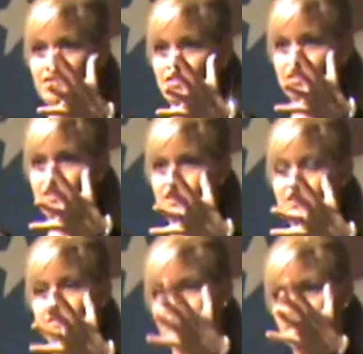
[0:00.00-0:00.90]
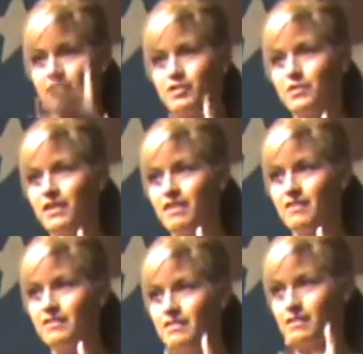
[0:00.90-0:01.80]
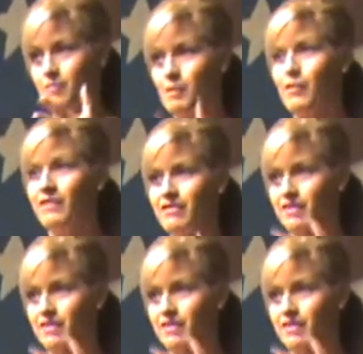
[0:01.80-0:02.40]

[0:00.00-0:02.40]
and there's the statuary that's to commemorate